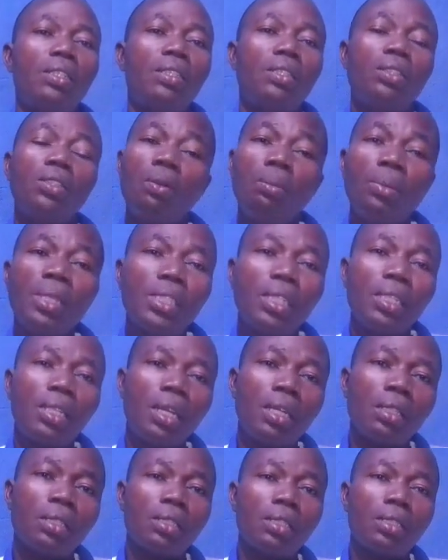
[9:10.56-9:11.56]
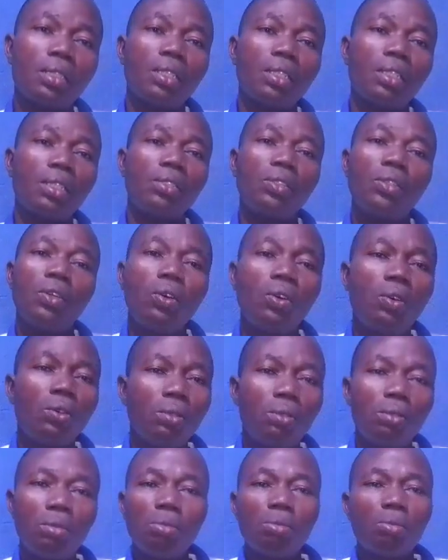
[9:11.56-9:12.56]
No maintenance,
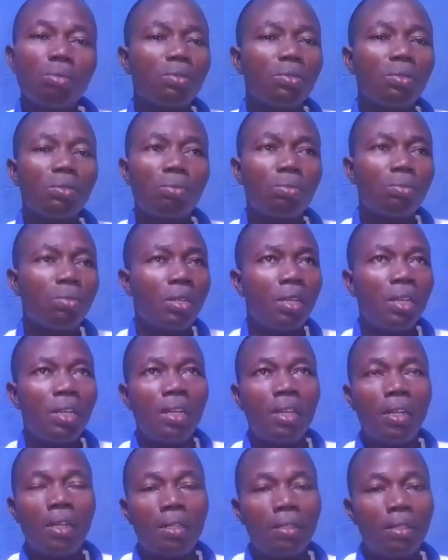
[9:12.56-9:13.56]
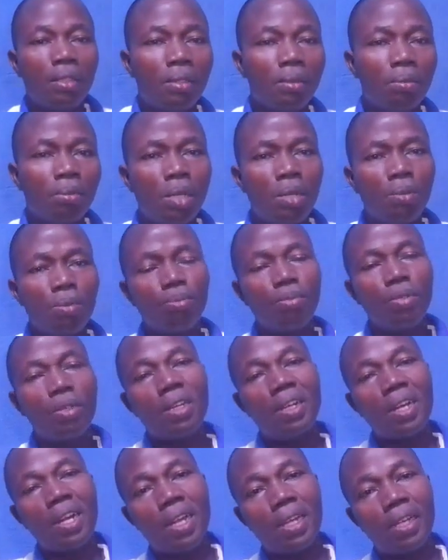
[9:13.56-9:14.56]
no the
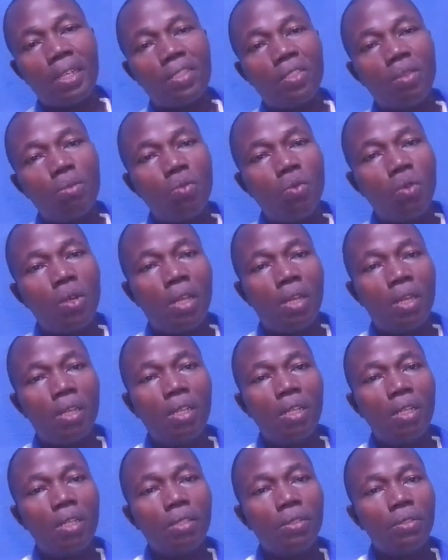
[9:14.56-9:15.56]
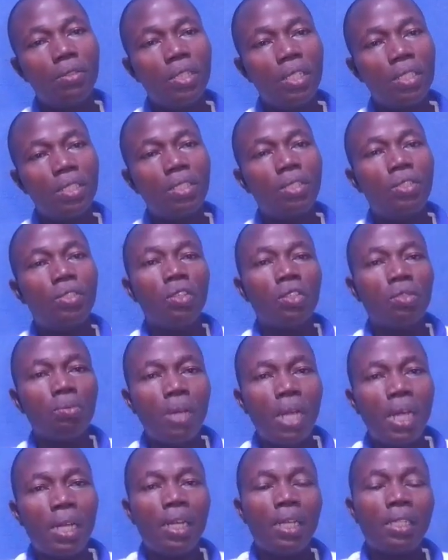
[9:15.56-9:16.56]
crack somewhere. You get it, just
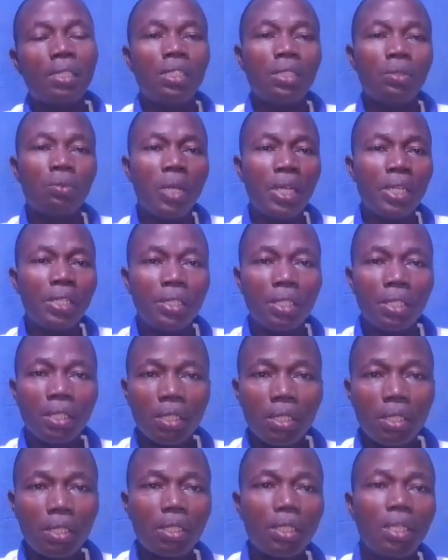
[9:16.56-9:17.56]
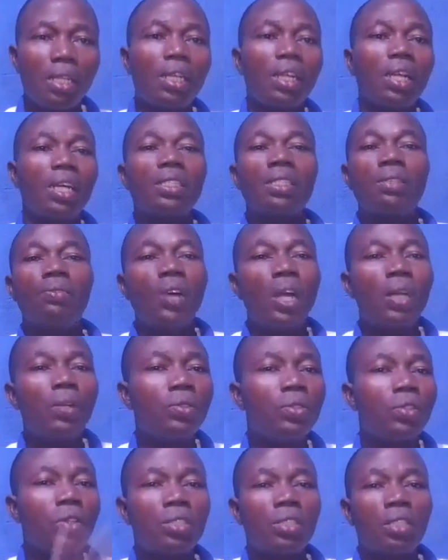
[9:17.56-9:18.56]
buy land the way it is, the value
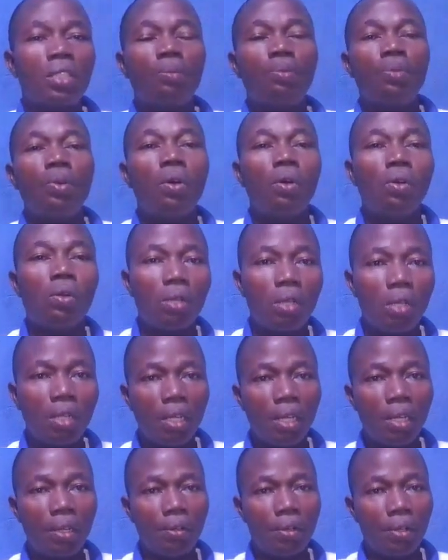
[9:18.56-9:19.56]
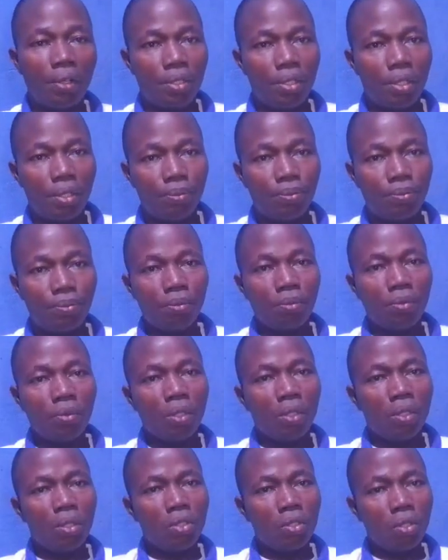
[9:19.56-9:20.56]
just keep on increasing.
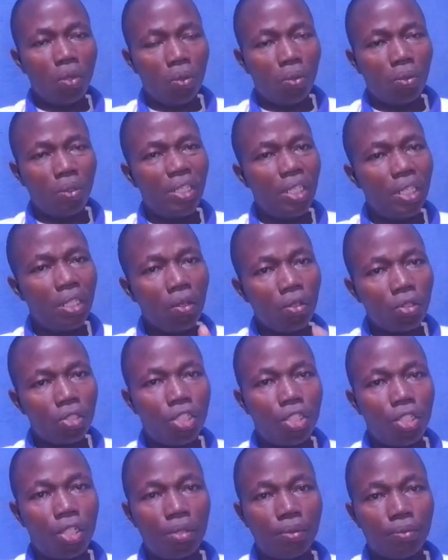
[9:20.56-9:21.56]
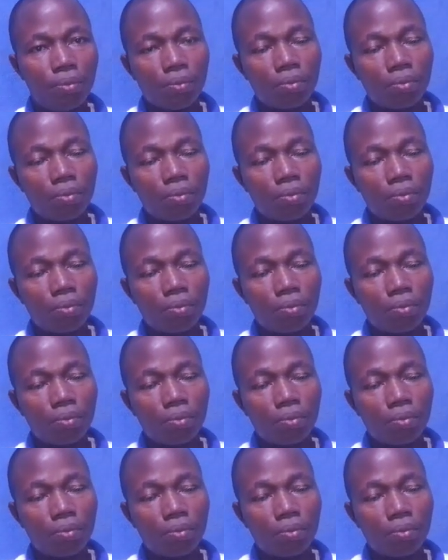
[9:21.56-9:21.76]
So in a nutshell,